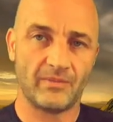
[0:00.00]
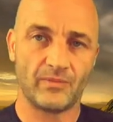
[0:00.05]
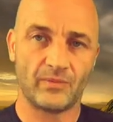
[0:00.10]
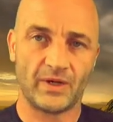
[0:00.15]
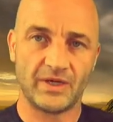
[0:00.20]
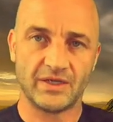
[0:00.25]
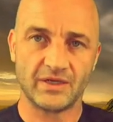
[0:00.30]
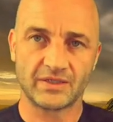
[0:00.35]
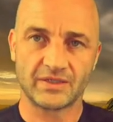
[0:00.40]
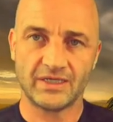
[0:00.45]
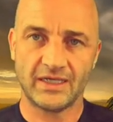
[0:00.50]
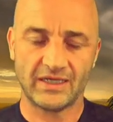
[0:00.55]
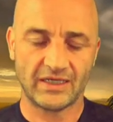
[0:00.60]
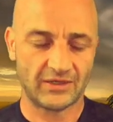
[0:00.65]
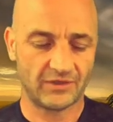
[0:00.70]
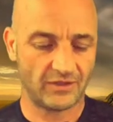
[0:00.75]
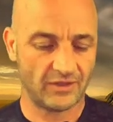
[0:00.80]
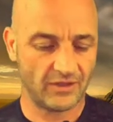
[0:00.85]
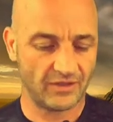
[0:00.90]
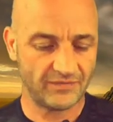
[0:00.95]
When you're
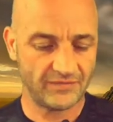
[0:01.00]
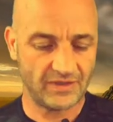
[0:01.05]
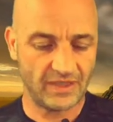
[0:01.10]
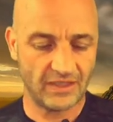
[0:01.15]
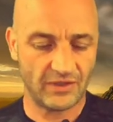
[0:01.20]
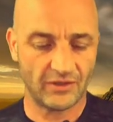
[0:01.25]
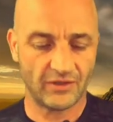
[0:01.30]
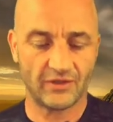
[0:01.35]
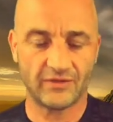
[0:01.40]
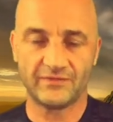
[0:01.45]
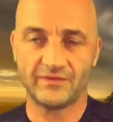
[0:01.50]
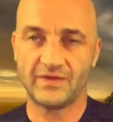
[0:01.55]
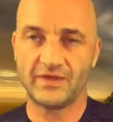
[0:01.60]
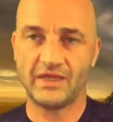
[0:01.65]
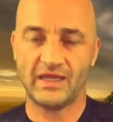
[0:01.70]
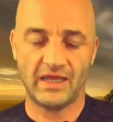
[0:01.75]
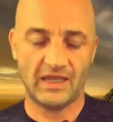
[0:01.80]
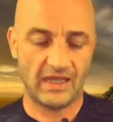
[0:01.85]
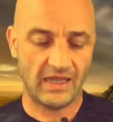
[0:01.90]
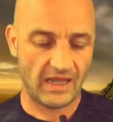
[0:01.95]
taking it off, take it off at
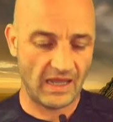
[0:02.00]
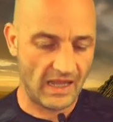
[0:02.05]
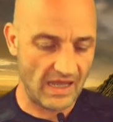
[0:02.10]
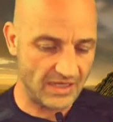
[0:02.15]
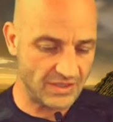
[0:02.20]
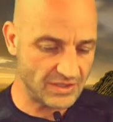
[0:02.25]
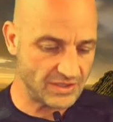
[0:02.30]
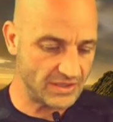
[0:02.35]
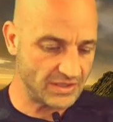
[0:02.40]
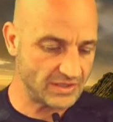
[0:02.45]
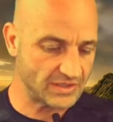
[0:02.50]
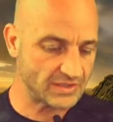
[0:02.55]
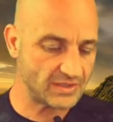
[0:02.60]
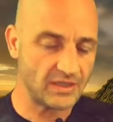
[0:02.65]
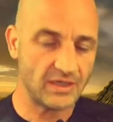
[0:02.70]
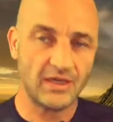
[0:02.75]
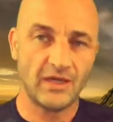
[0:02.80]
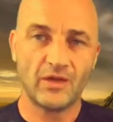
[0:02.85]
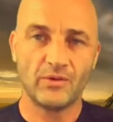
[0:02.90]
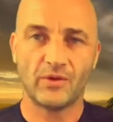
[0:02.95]
the
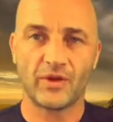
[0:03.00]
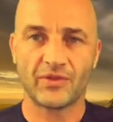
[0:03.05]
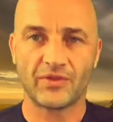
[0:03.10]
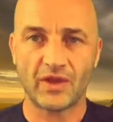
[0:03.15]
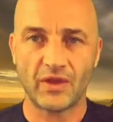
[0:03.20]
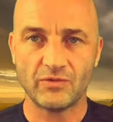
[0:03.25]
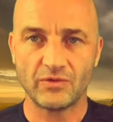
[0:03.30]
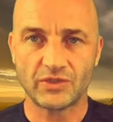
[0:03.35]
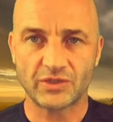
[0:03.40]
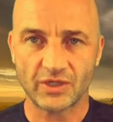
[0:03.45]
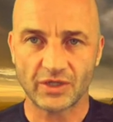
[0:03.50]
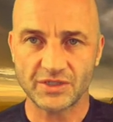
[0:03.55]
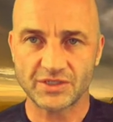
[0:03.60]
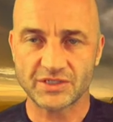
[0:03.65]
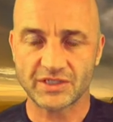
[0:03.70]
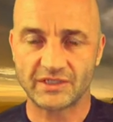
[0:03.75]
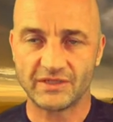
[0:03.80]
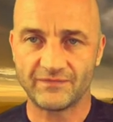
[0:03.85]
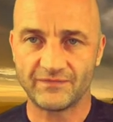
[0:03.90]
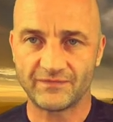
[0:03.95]
edges without
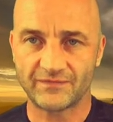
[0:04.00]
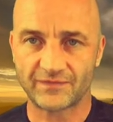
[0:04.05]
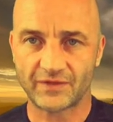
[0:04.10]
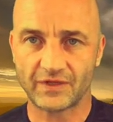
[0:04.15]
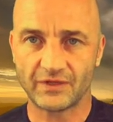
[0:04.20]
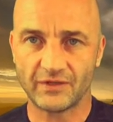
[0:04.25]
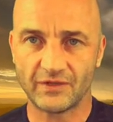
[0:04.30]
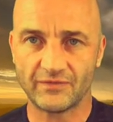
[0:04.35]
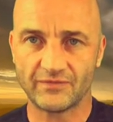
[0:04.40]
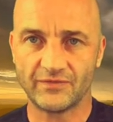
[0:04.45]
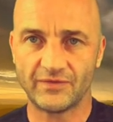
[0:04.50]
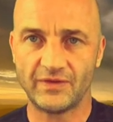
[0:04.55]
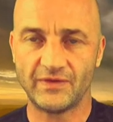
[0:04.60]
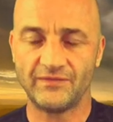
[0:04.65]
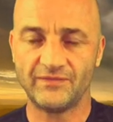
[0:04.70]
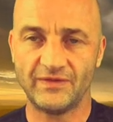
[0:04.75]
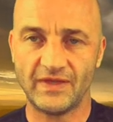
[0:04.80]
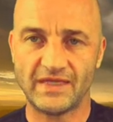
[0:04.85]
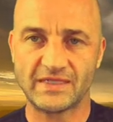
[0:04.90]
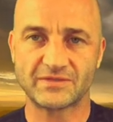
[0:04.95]
touching the front of
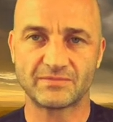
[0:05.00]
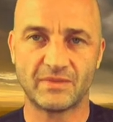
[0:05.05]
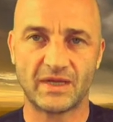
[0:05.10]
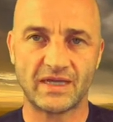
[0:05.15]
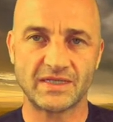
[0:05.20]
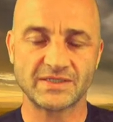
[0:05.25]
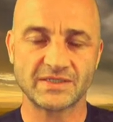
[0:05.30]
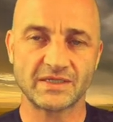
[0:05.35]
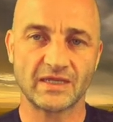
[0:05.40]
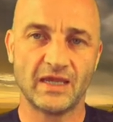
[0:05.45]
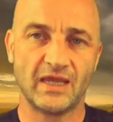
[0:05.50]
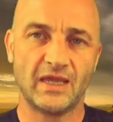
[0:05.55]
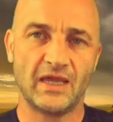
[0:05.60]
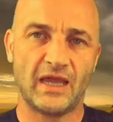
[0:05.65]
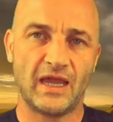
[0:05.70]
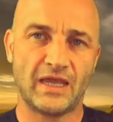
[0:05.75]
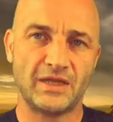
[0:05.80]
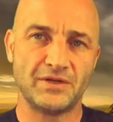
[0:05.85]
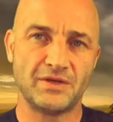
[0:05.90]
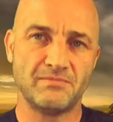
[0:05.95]
the face mask.
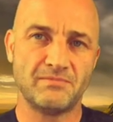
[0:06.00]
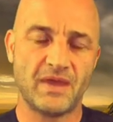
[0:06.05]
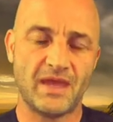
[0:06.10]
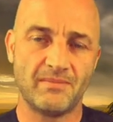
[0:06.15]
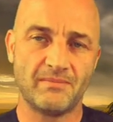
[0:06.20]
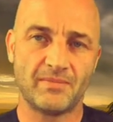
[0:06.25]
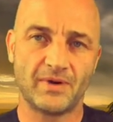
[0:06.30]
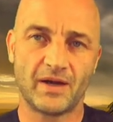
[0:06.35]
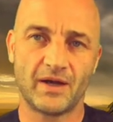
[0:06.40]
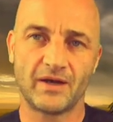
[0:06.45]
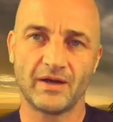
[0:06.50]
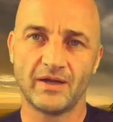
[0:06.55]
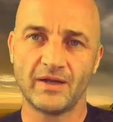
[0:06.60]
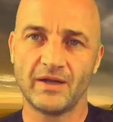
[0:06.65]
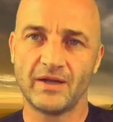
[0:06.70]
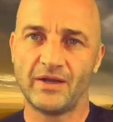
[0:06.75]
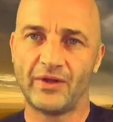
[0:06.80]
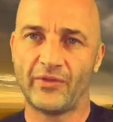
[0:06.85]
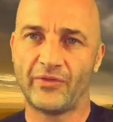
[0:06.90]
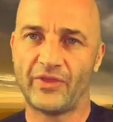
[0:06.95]
And remember
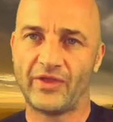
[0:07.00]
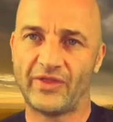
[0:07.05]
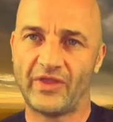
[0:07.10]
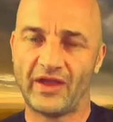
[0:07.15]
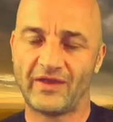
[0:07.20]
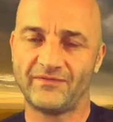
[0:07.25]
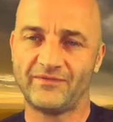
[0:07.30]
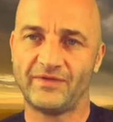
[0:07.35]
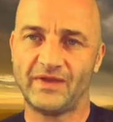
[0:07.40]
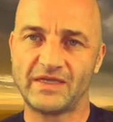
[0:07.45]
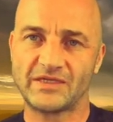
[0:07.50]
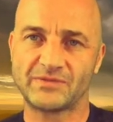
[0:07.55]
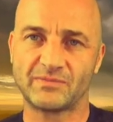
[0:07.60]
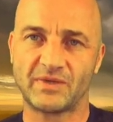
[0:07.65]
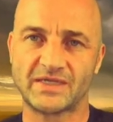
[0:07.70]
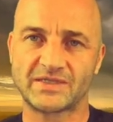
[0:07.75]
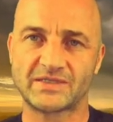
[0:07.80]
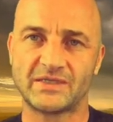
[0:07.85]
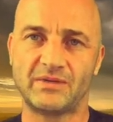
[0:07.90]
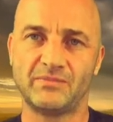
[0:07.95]
that that face
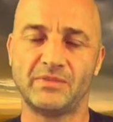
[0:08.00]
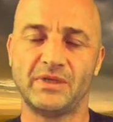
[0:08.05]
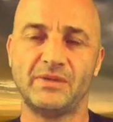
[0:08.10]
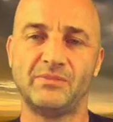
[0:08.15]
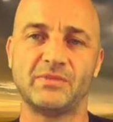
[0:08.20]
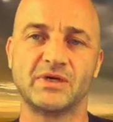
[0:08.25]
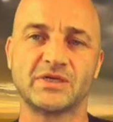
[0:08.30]
mask then we